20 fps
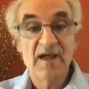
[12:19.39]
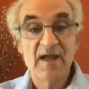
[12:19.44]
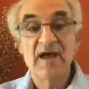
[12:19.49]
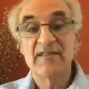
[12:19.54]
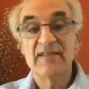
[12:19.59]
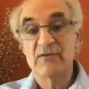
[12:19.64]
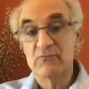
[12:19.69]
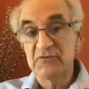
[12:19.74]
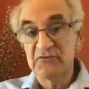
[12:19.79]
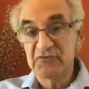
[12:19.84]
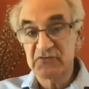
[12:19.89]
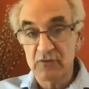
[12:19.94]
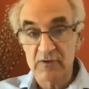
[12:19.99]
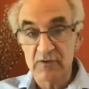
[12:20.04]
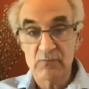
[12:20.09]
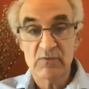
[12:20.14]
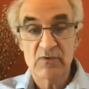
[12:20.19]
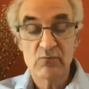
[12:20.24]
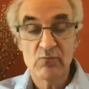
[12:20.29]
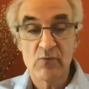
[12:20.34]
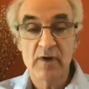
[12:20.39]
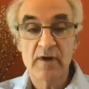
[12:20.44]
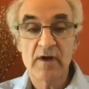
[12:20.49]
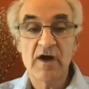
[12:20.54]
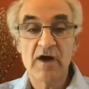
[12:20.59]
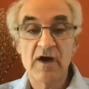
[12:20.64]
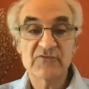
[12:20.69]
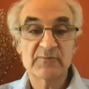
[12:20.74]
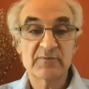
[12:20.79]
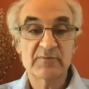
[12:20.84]
And then we started with one
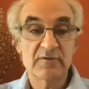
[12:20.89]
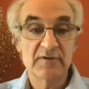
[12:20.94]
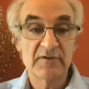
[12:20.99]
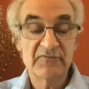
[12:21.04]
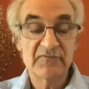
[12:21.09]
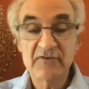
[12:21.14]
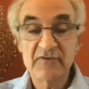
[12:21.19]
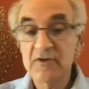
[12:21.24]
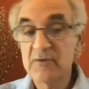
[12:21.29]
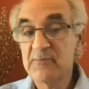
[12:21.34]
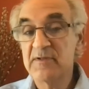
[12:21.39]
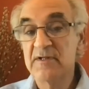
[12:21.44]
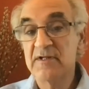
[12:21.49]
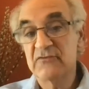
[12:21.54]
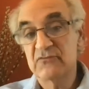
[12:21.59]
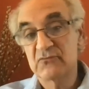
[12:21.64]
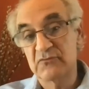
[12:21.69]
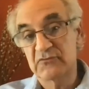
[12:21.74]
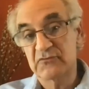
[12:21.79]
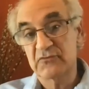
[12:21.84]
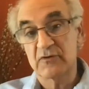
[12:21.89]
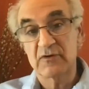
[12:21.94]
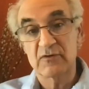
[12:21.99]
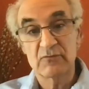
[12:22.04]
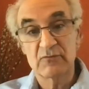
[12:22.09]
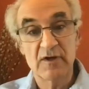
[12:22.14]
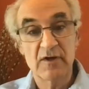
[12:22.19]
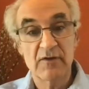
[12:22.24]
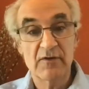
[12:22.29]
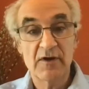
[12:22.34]
hospital in the Philippines. We started
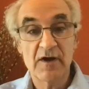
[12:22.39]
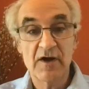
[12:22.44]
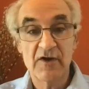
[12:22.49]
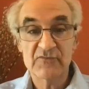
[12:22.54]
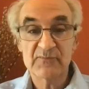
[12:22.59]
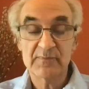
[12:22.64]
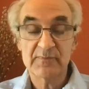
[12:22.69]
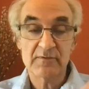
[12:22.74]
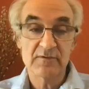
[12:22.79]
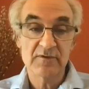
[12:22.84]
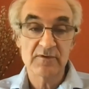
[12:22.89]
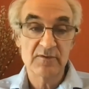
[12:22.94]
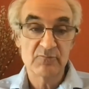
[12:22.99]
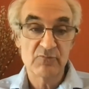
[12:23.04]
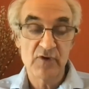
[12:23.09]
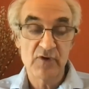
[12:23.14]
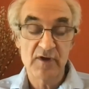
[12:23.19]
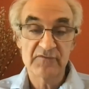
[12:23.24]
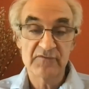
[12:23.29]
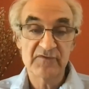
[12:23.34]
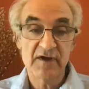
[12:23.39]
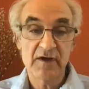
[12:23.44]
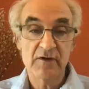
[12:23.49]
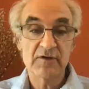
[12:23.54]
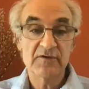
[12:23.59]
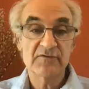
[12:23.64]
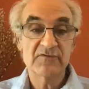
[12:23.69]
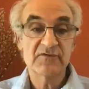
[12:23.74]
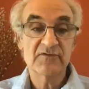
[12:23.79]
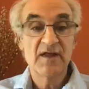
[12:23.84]
another hospital in Buenos
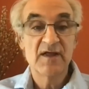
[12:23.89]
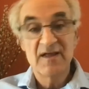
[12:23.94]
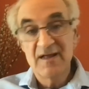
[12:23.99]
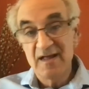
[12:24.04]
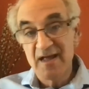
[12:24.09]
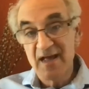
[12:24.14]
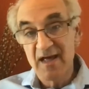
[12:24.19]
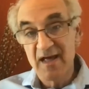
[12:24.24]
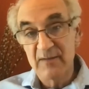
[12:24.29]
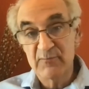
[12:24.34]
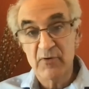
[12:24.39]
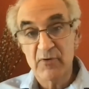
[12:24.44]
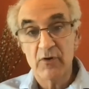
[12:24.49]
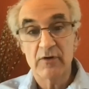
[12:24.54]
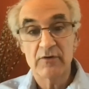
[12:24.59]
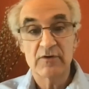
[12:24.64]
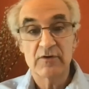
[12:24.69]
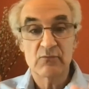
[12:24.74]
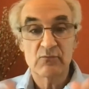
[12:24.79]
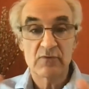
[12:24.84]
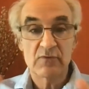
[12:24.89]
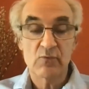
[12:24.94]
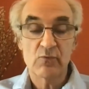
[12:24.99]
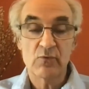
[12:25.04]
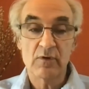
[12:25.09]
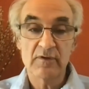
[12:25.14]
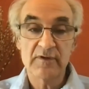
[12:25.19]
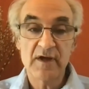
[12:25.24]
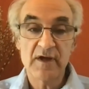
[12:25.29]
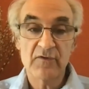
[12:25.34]
Aires and partnered with the
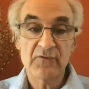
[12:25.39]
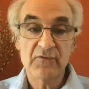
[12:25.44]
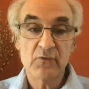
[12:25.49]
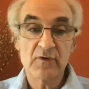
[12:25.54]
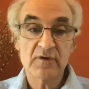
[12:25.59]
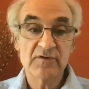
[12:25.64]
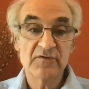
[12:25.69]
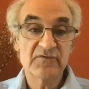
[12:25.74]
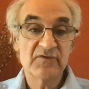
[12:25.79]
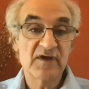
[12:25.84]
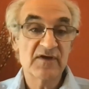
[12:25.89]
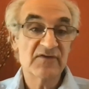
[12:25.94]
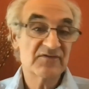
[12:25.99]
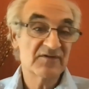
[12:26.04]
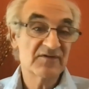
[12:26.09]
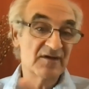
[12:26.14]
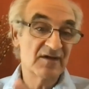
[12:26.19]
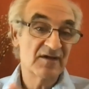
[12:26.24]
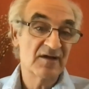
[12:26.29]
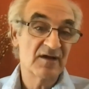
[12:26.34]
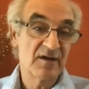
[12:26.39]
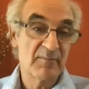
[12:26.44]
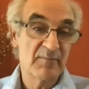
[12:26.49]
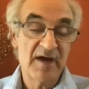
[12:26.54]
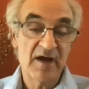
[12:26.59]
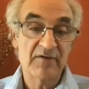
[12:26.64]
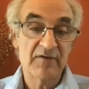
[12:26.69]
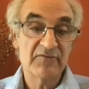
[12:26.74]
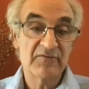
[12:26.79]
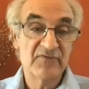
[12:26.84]
World Health Organization. And in
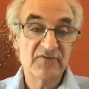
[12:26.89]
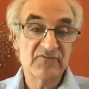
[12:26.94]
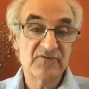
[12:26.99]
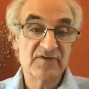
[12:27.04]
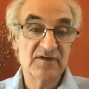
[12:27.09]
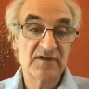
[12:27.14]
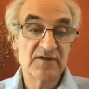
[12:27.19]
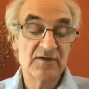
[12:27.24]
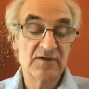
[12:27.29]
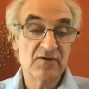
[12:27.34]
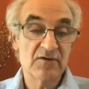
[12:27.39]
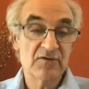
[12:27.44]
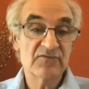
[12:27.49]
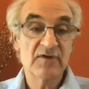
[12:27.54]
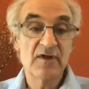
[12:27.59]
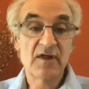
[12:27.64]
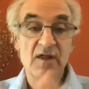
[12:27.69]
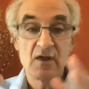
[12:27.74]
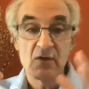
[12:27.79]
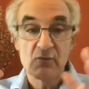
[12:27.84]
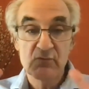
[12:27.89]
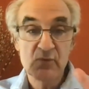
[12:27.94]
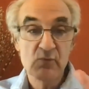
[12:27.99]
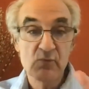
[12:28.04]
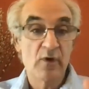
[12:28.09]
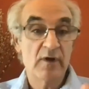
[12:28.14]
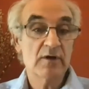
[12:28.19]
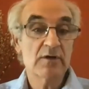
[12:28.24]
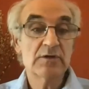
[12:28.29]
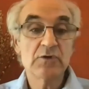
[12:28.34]
about 15 years, we
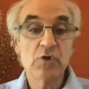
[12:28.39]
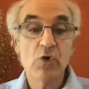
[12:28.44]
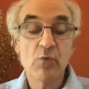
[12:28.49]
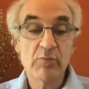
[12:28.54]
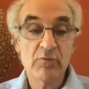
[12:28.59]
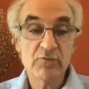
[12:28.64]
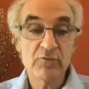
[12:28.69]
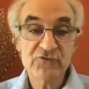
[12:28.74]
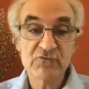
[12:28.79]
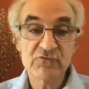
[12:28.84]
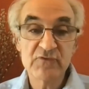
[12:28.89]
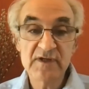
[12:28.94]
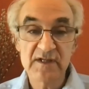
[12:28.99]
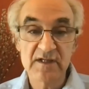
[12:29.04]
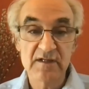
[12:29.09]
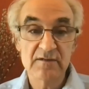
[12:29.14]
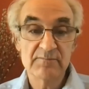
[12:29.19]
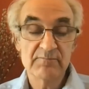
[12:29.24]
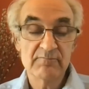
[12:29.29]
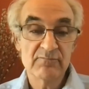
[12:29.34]
won a global treaty